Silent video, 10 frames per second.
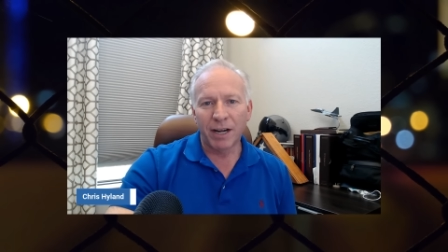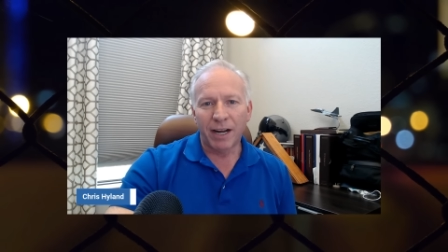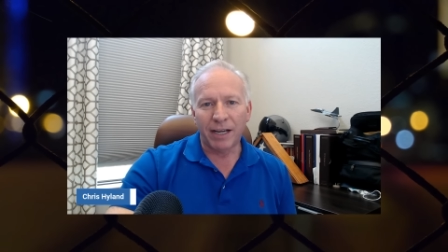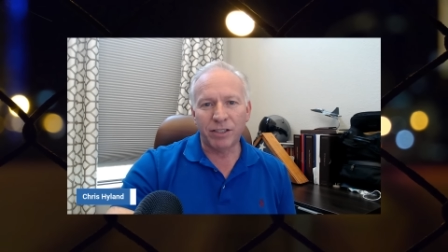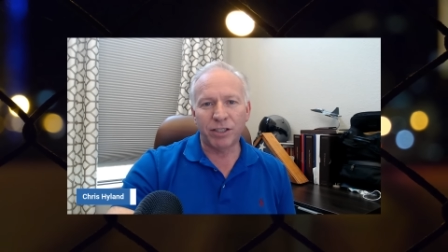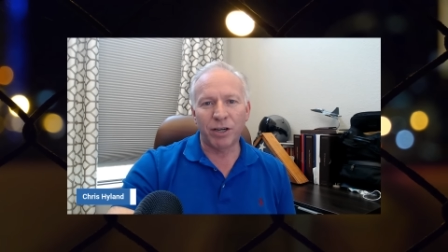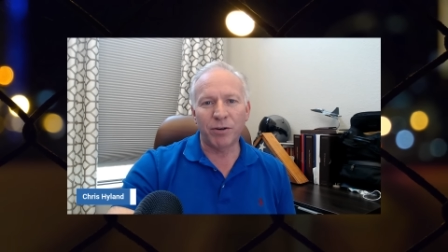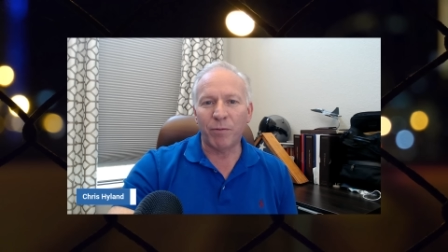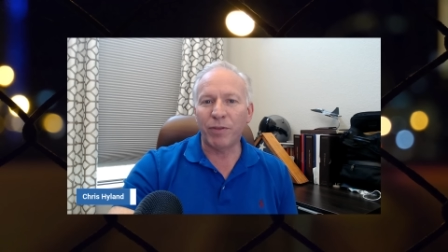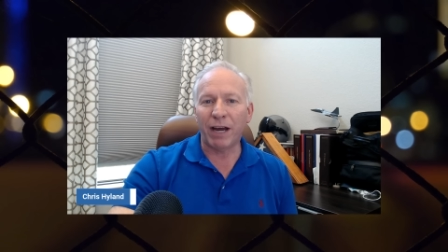And
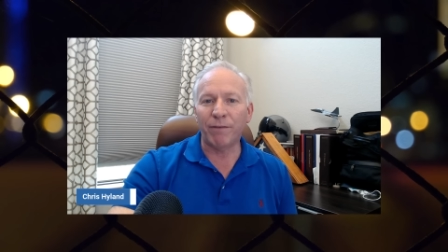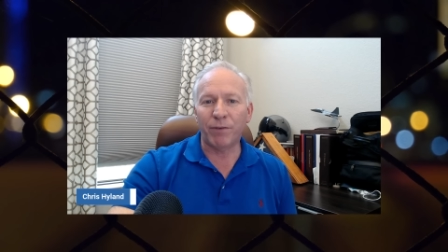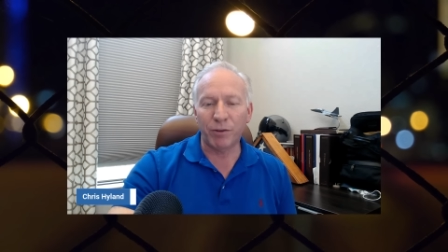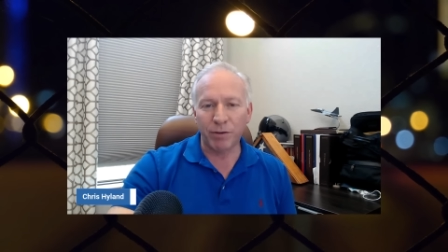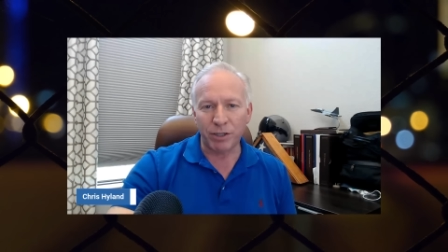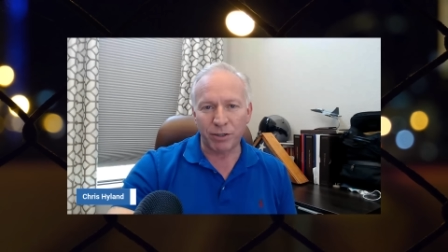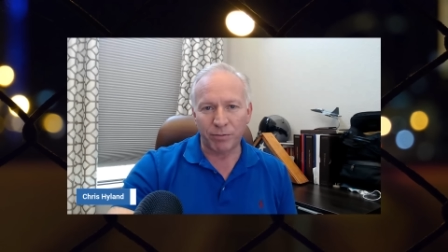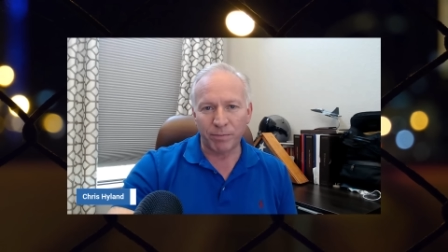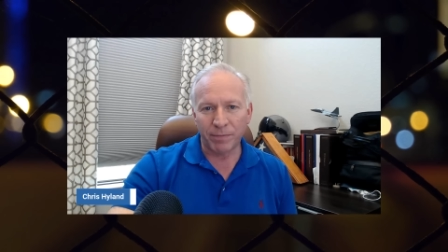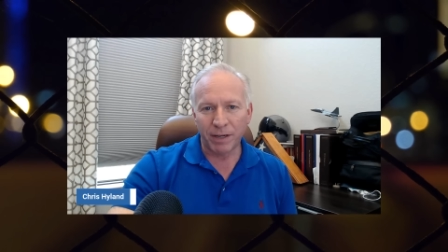so without further ado,
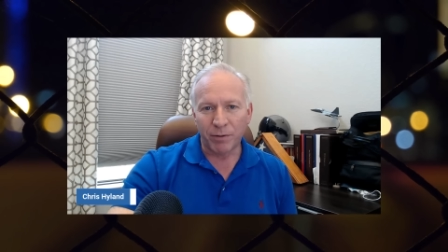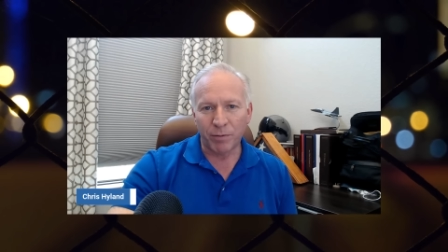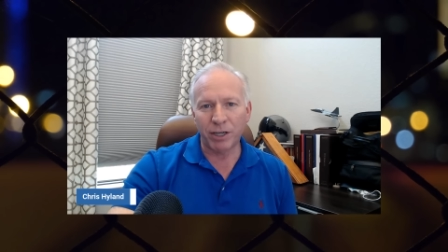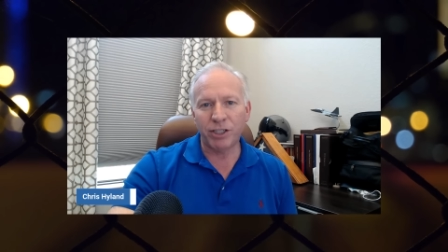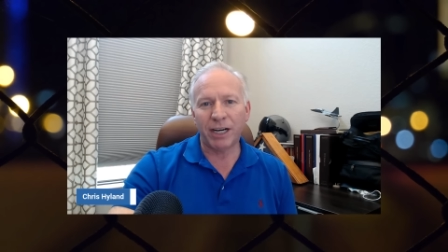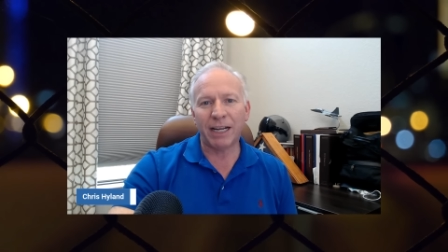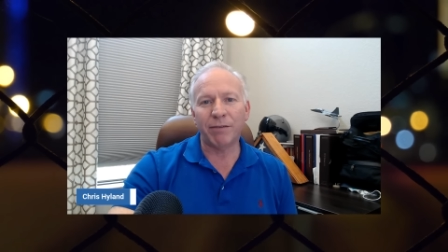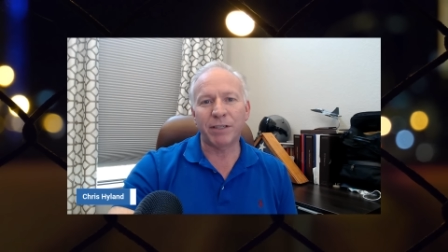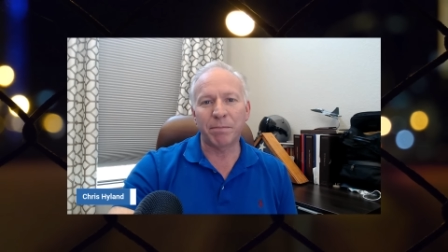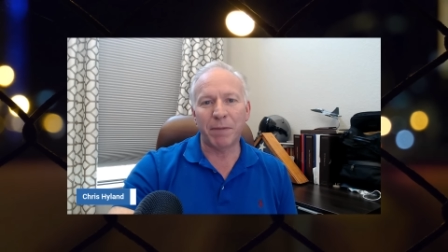we're going to check
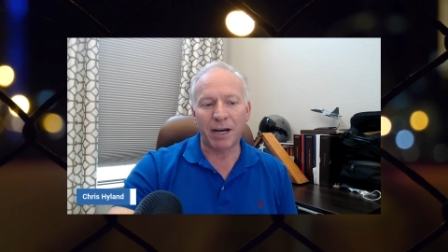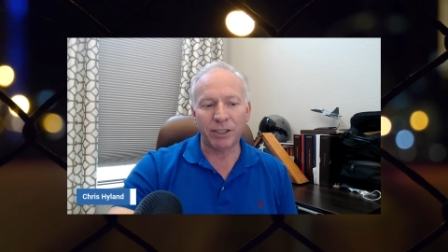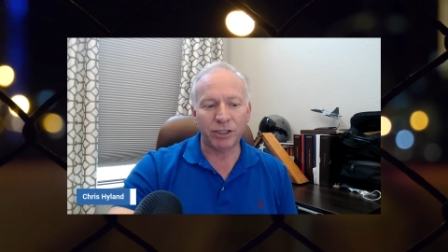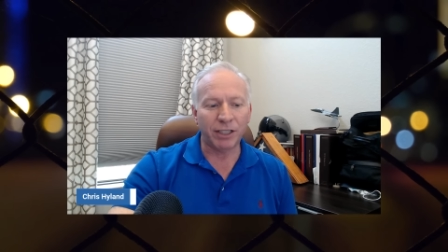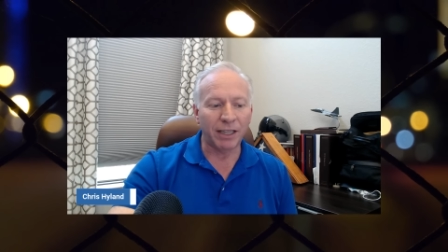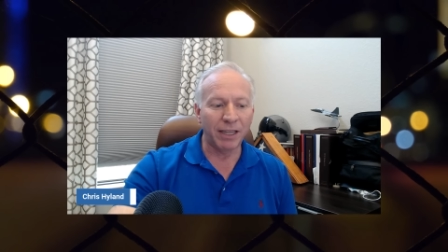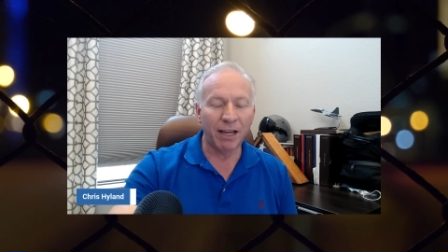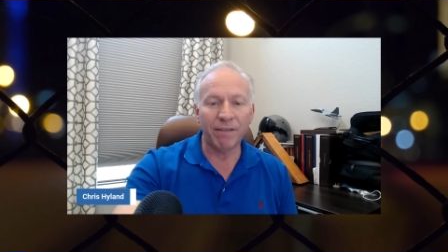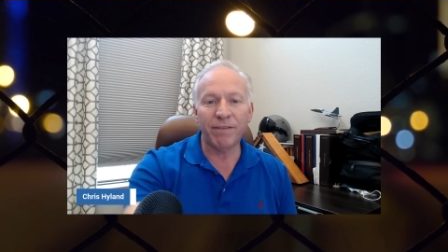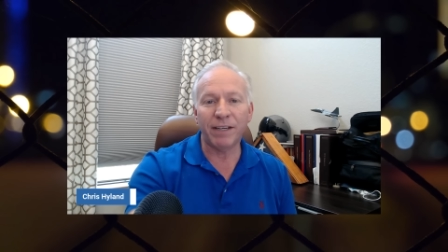out Dimash,
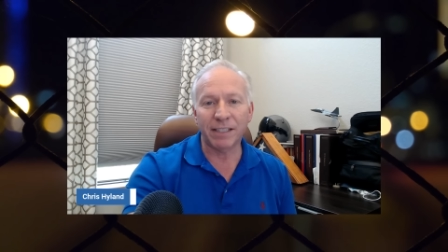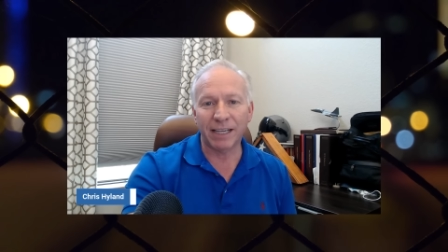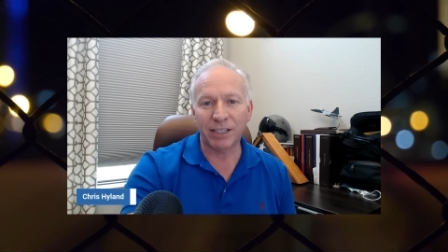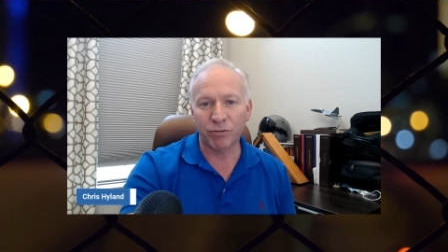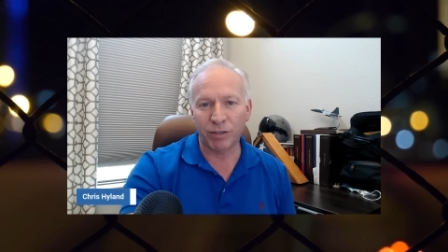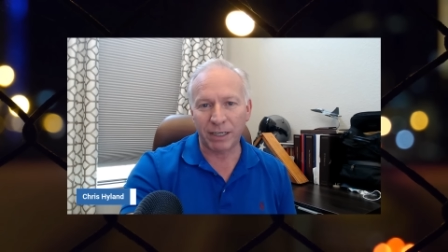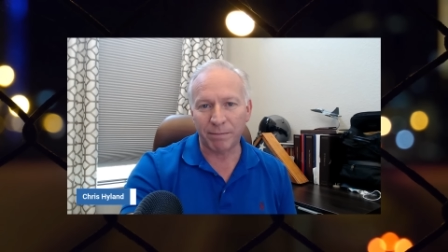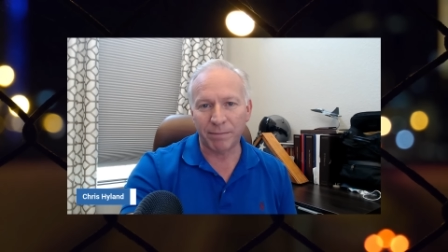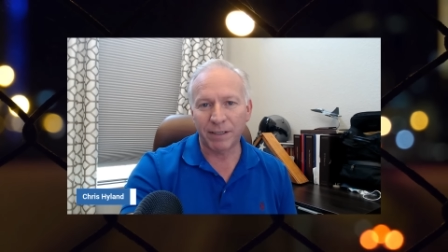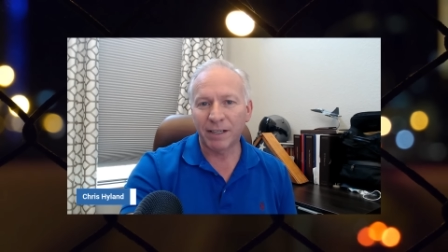Love is Like a Dream.
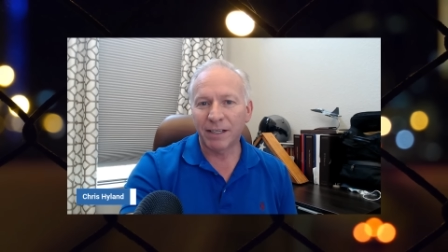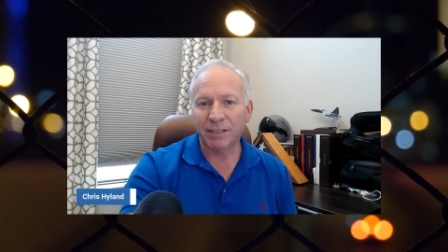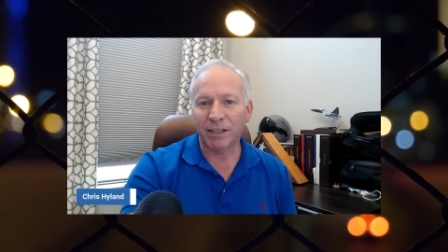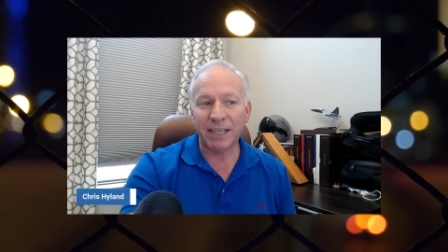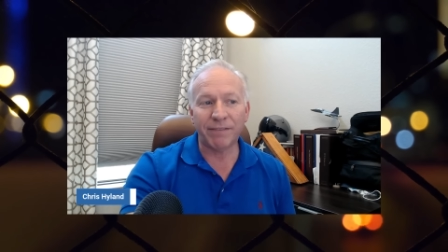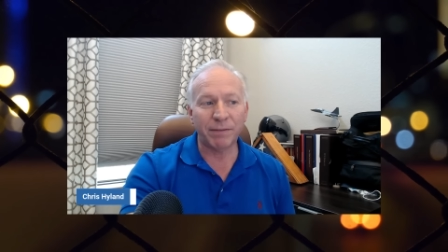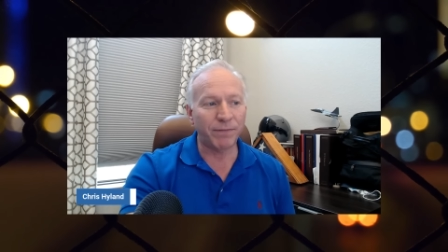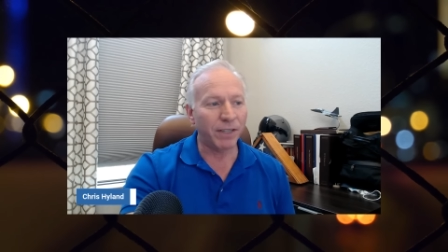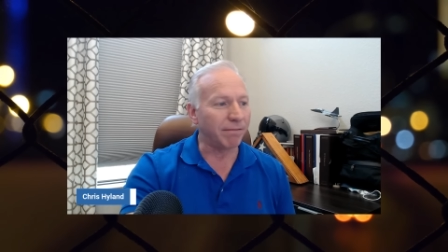So let's have some fun.